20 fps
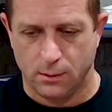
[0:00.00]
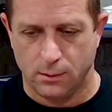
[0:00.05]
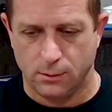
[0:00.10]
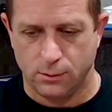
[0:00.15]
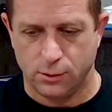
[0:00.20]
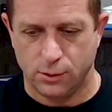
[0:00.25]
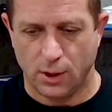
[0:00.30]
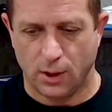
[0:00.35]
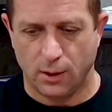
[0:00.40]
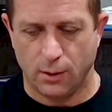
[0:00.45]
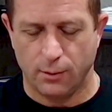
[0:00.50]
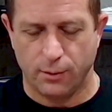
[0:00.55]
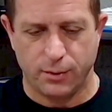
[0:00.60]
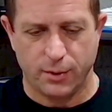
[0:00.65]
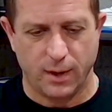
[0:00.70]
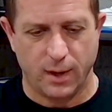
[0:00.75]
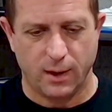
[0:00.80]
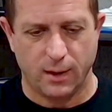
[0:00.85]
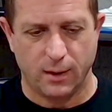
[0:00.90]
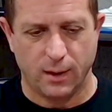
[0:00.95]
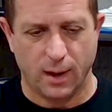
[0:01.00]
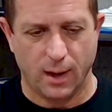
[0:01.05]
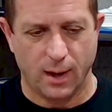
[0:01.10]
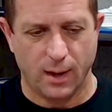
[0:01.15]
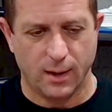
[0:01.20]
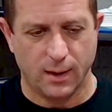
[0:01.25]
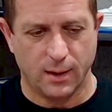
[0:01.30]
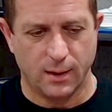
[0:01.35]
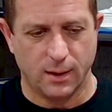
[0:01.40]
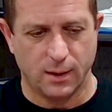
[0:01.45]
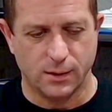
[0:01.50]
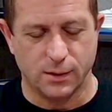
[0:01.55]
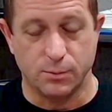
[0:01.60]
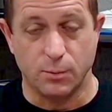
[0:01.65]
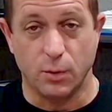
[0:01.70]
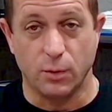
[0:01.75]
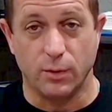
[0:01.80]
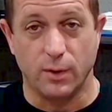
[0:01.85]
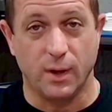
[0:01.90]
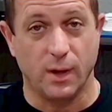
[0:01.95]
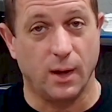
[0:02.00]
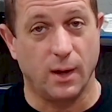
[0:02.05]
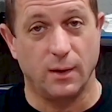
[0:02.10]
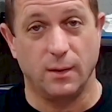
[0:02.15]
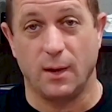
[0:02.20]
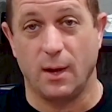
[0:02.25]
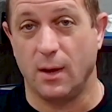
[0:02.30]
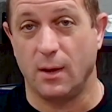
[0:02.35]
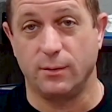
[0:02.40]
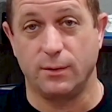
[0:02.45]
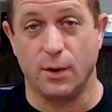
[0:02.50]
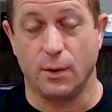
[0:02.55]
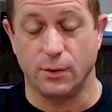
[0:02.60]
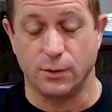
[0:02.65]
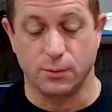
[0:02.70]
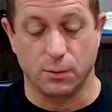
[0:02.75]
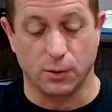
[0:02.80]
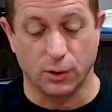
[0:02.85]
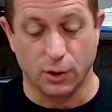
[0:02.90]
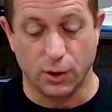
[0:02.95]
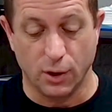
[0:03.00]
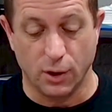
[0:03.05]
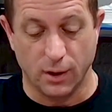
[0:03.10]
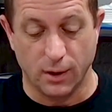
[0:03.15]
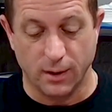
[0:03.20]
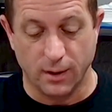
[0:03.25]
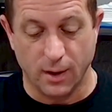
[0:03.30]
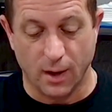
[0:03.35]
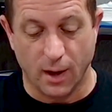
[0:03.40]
Jello thing and a smoothie, and those were good.